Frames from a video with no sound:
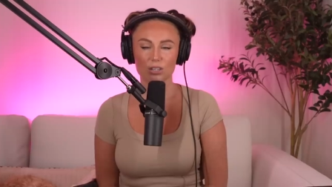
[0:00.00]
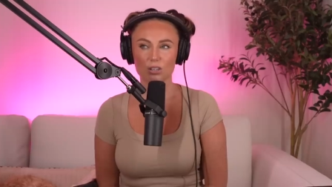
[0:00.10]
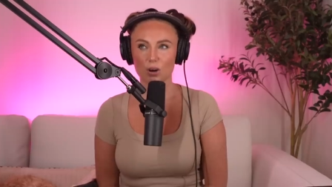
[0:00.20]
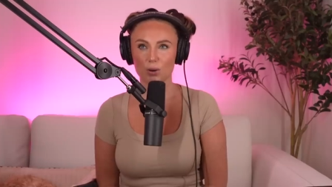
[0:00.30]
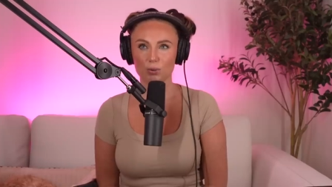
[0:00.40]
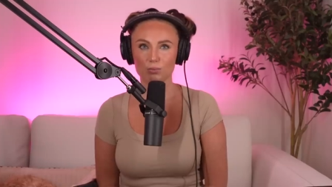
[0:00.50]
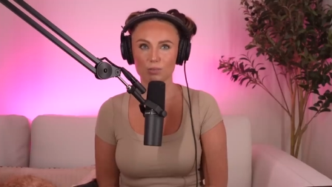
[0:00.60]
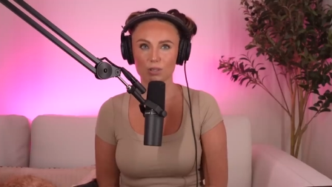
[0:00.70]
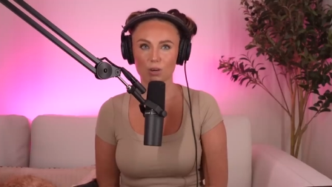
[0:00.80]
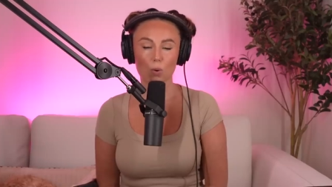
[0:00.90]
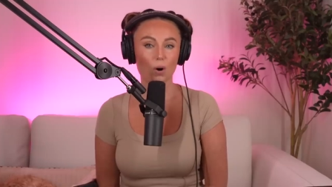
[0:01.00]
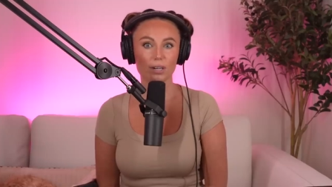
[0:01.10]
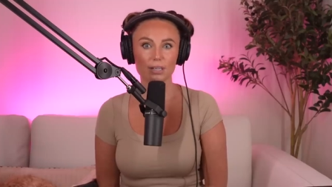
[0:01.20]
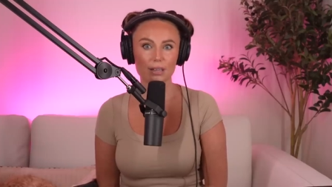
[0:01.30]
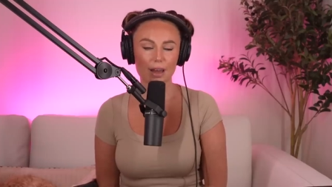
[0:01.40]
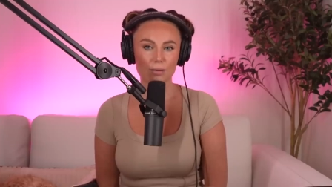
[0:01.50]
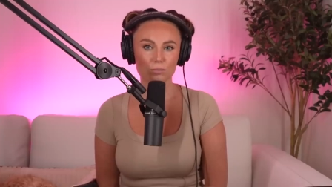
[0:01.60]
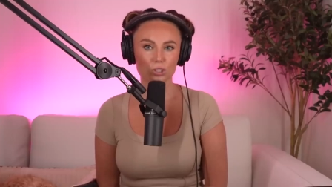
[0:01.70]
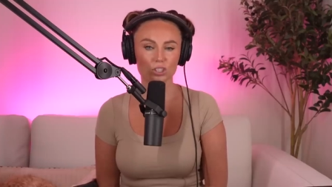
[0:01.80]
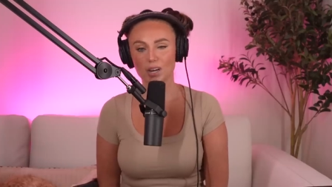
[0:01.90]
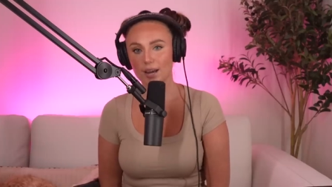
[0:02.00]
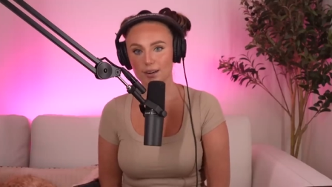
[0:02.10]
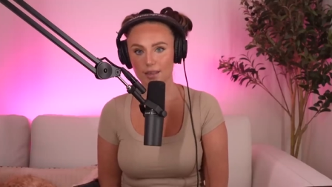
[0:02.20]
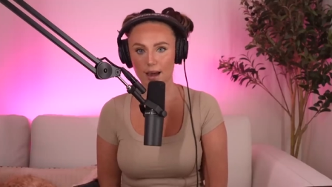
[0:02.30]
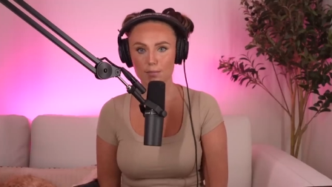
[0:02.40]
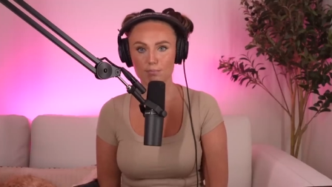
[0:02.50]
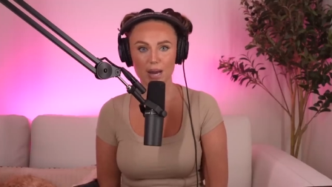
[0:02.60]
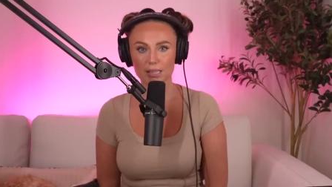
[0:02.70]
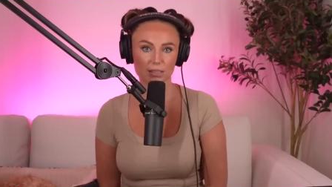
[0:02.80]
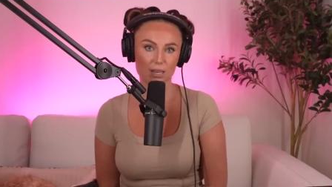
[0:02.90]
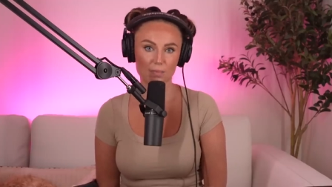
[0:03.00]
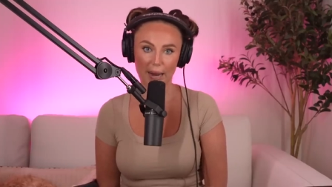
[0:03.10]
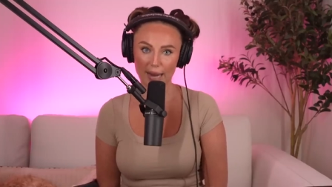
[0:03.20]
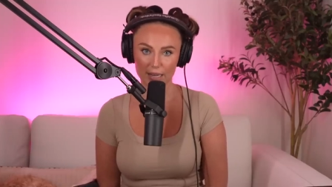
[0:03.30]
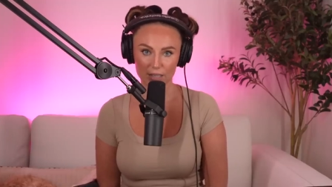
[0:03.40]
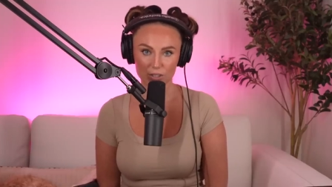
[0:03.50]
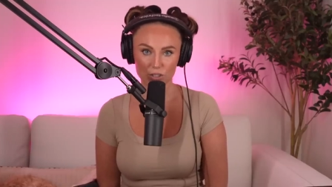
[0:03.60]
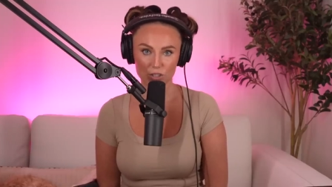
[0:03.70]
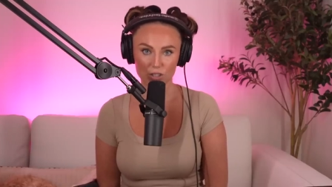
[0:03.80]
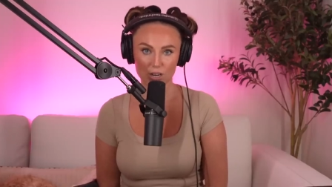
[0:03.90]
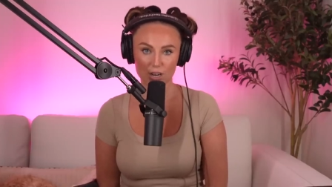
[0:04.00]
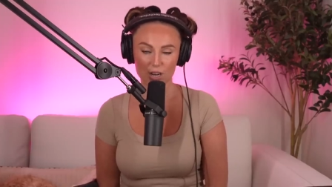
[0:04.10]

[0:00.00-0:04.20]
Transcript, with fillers: you know, according to them, shed that pesky baggage.